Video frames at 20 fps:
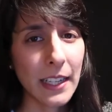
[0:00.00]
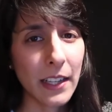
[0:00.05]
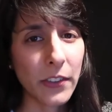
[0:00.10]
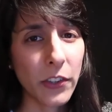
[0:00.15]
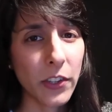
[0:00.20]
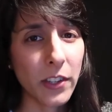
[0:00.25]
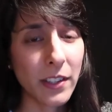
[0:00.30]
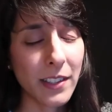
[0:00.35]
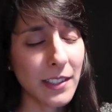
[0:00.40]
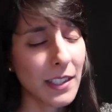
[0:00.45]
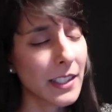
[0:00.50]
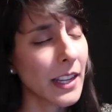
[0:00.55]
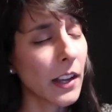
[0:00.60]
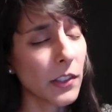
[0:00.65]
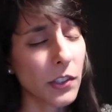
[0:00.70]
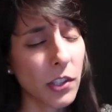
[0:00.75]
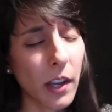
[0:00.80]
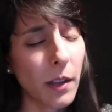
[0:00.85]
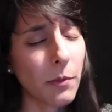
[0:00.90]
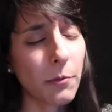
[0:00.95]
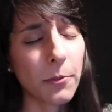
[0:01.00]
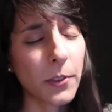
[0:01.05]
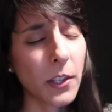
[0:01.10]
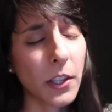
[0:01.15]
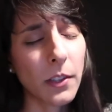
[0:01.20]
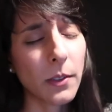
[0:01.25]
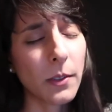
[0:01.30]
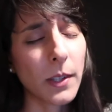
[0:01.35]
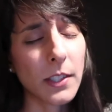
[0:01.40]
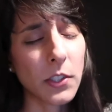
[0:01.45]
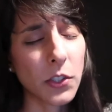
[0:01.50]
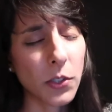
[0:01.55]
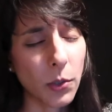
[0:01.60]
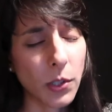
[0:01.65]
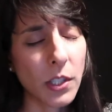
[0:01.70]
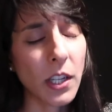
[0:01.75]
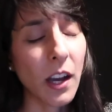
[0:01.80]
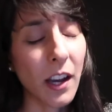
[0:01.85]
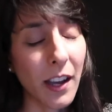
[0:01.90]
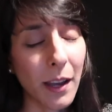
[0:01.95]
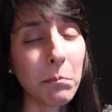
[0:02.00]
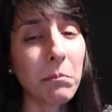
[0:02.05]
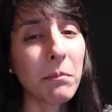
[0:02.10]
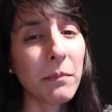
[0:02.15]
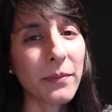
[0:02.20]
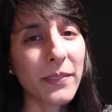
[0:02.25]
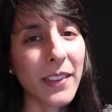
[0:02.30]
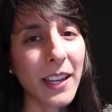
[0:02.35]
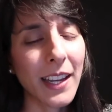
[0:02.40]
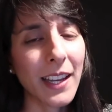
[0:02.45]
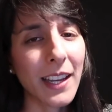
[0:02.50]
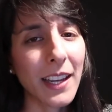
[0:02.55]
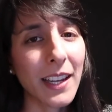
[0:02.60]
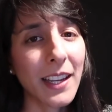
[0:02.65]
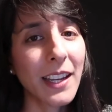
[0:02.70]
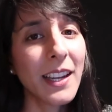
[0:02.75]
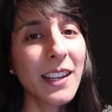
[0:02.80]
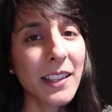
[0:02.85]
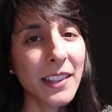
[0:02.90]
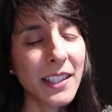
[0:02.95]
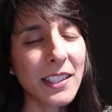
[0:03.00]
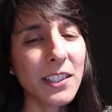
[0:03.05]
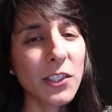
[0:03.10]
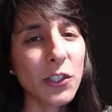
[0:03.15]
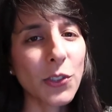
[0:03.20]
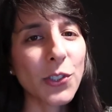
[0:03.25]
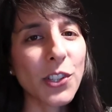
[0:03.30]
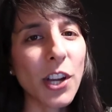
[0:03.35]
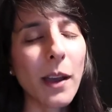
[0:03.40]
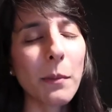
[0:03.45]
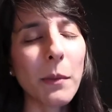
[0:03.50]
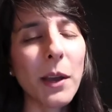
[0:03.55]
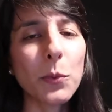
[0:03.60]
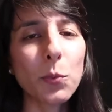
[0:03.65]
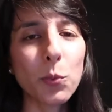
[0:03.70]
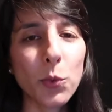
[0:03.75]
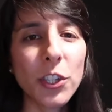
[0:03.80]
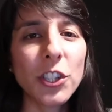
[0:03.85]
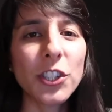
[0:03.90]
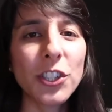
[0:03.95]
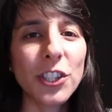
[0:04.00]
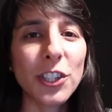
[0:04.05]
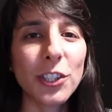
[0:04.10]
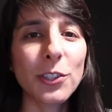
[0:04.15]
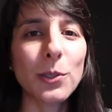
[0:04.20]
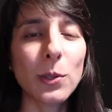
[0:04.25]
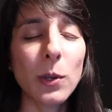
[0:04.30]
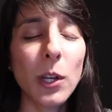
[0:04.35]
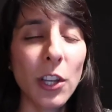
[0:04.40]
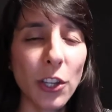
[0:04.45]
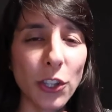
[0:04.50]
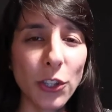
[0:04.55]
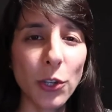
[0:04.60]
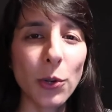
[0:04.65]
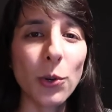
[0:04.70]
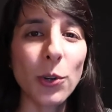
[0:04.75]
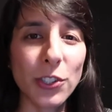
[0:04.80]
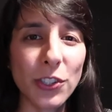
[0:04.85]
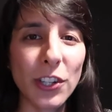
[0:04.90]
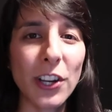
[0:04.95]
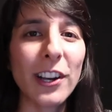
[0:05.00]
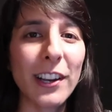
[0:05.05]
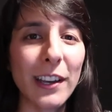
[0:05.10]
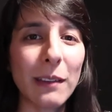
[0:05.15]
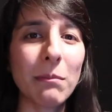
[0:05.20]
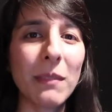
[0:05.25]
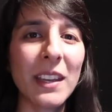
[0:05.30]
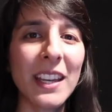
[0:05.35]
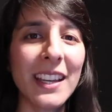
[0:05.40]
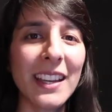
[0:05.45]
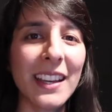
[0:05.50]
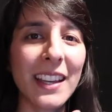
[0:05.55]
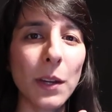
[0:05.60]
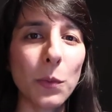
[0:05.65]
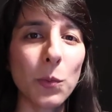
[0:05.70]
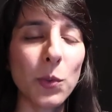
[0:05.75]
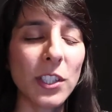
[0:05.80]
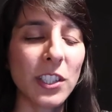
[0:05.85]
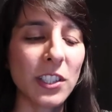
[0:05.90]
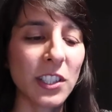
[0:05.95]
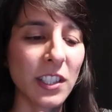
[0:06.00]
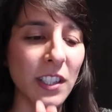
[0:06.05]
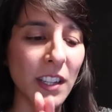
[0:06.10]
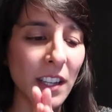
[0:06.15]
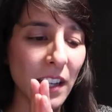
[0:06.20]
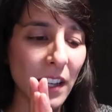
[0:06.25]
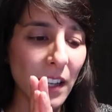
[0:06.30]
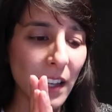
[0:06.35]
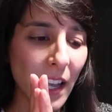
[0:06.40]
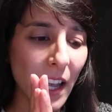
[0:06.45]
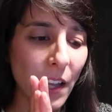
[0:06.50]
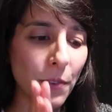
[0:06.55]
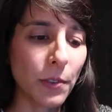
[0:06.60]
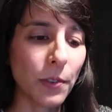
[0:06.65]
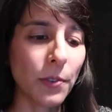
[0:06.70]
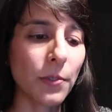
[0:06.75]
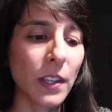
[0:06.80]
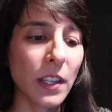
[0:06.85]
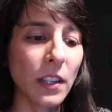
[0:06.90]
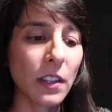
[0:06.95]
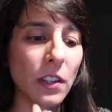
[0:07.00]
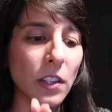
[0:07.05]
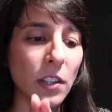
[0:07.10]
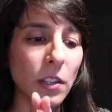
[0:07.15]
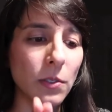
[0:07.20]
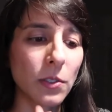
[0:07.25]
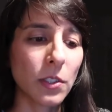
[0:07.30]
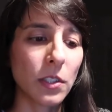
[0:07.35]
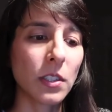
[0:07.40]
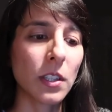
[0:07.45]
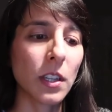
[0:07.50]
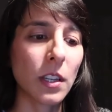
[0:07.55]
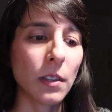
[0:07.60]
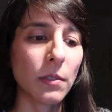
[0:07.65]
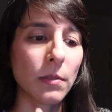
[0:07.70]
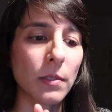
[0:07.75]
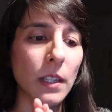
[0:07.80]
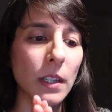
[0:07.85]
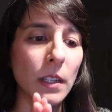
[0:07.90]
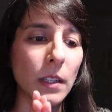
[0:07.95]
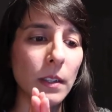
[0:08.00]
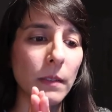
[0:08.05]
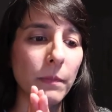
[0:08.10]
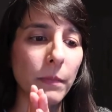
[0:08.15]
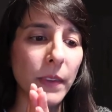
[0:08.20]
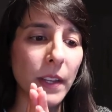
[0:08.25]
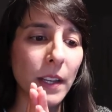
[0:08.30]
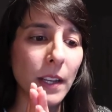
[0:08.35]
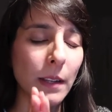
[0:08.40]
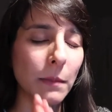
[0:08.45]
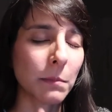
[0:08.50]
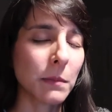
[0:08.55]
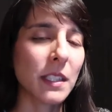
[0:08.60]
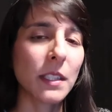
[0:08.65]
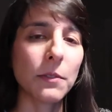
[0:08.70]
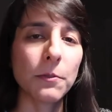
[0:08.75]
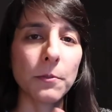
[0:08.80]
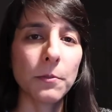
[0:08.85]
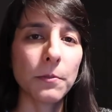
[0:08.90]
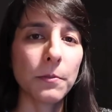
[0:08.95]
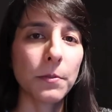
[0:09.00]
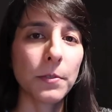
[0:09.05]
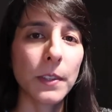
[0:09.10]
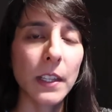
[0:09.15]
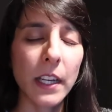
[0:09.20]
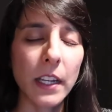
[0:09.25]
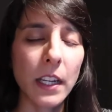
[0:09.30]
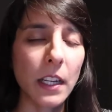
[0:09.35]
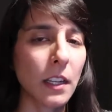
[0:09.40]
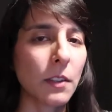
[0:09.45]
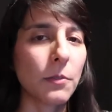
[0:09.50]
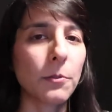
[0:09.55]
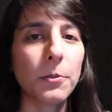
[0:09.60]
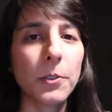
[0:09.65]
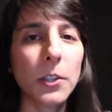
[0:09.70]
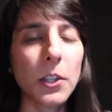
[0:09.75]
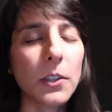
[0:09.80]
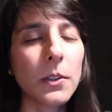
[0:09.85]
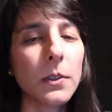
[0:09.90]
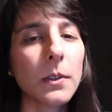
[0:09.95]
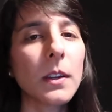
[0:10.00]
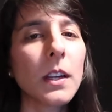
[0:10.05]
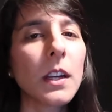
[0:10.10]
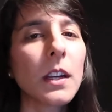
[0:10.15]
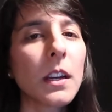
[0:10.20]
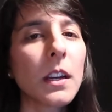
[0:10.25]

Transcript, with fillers: And it's now time for you. It's your time, okay? This is your time. I wish you your time. And I wish everything you deserve comes in flooding in for you